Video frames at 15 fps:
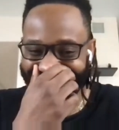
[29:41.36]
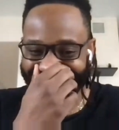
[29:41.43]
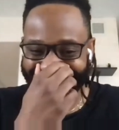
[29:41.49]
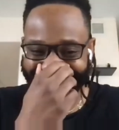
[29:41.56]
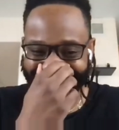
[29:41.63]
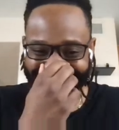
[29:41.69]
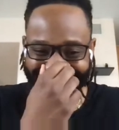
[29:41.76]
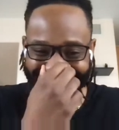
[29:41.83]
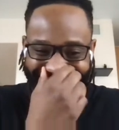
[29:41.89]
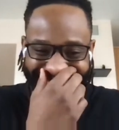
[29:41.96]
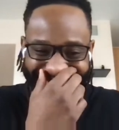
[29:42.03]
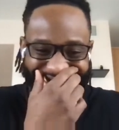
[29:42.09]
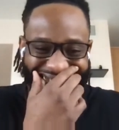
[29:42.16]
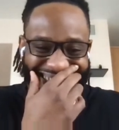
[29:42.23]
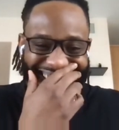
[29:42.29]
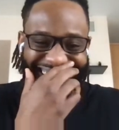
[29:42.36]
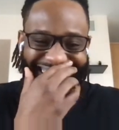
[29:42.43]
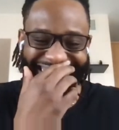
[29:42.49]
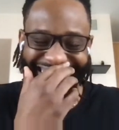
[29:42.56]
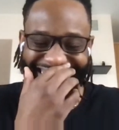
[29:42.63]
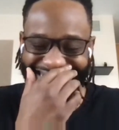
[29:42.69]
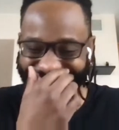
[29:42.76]
Yeah,
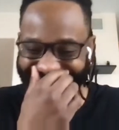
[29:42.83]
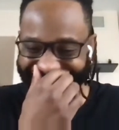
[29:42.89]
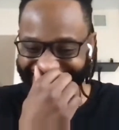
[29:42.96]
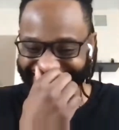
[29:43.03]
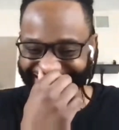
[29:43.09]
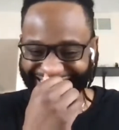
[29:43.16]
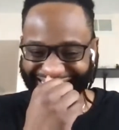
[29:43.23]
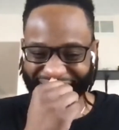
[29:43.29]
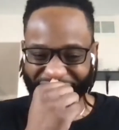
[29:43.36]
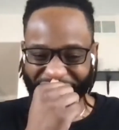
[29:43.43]
a whole night.